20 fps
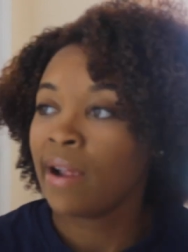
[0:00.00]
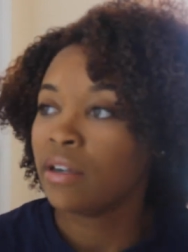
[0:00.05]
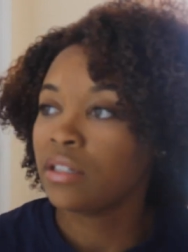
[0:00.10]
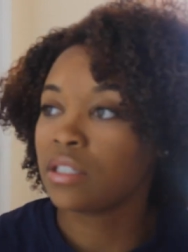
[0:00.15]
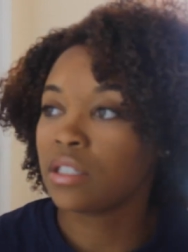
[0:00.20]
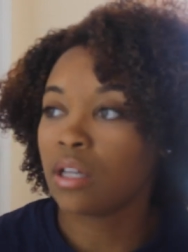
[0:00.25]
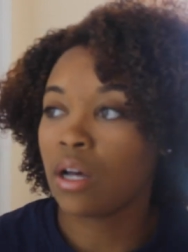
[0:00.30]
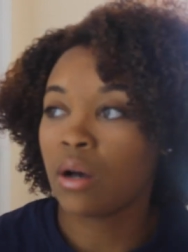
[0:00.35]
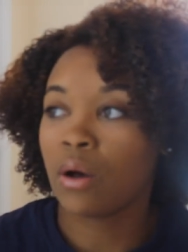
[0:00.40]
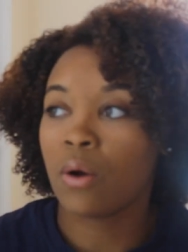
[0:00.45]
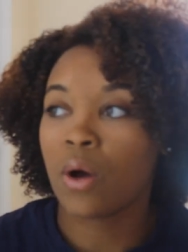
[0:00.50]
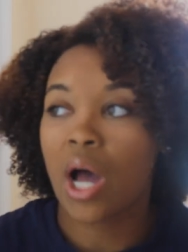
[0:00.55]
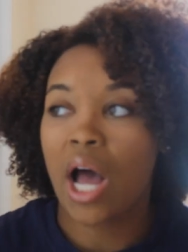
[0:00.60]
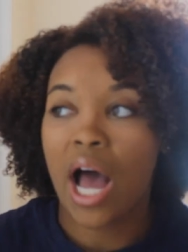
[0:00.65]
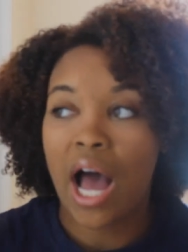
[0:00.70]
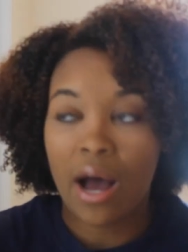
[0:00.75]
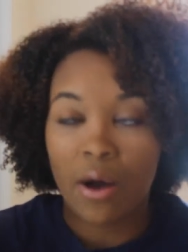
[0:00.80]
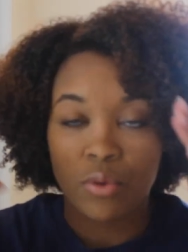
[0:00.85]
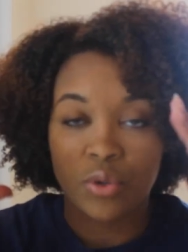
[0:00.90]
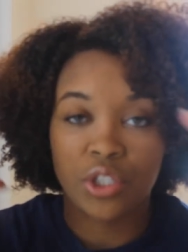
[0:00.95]
So
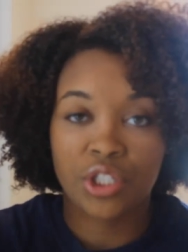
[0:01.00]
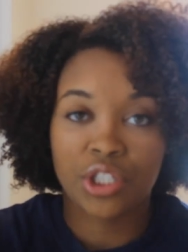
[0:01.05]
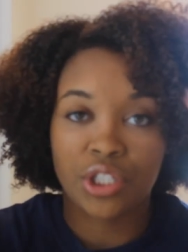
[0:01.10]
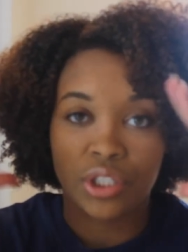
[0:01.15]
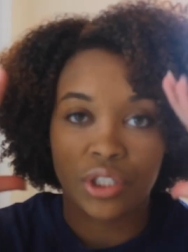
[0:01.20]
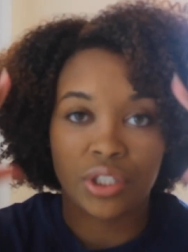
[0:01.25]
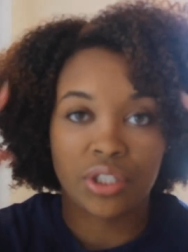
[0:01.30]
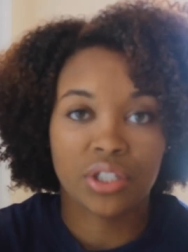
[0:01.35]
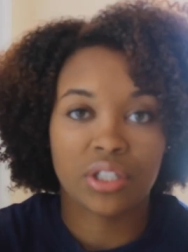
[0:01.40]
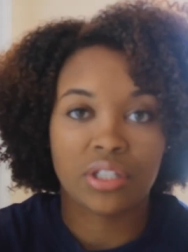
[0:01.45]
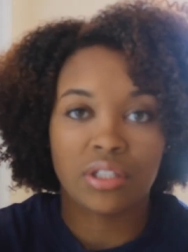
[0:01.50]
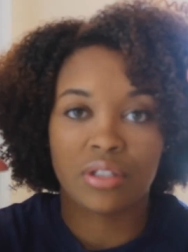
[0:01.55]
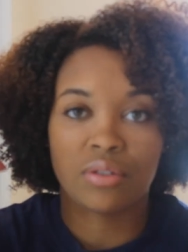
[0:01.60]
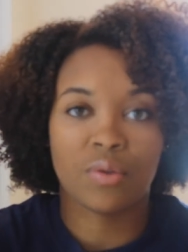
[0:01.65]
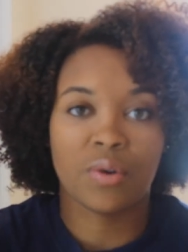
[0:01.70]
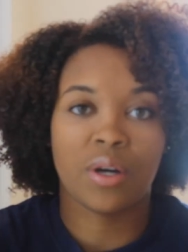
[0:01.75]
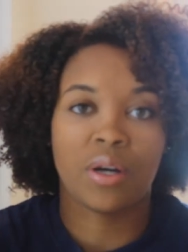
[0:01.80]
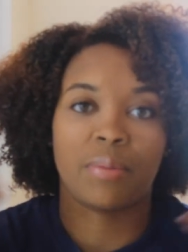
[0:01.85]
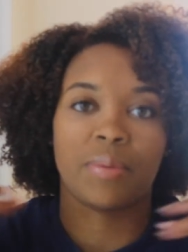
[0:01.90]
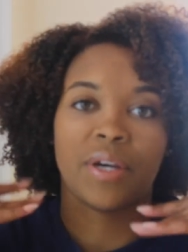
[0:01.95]
I was sure to
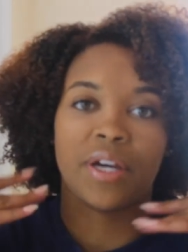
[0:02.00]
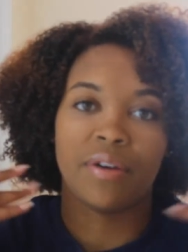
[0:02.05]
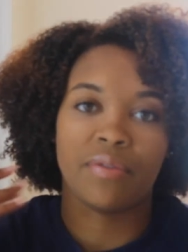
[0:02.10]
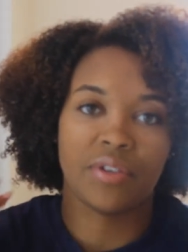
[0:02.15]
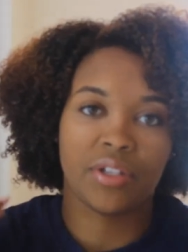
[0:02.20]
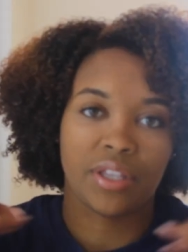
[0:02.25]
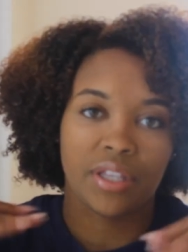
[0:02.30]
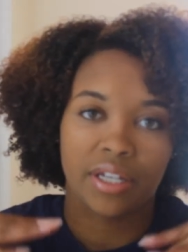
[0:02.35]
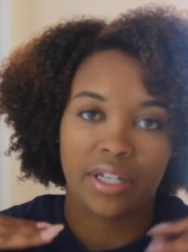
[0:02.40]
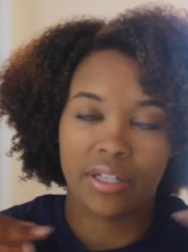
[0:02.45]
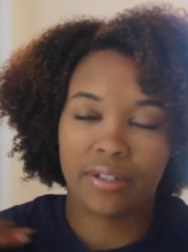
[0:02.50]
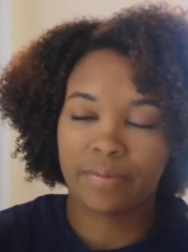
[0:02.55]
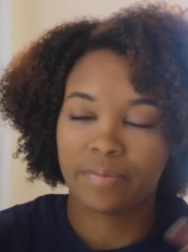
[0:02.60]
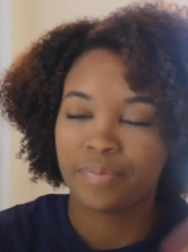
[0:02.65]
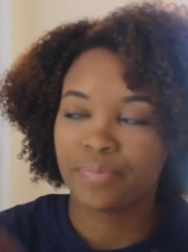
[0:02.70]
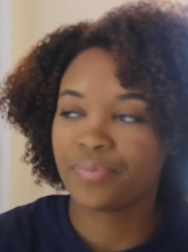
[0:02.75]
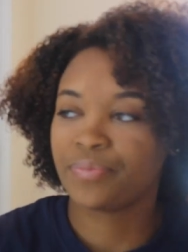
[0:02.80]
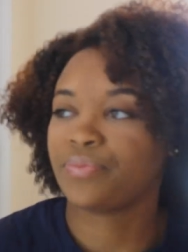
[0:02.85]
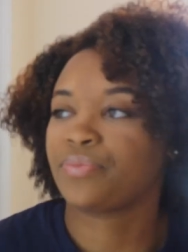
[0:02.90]
scrub everything.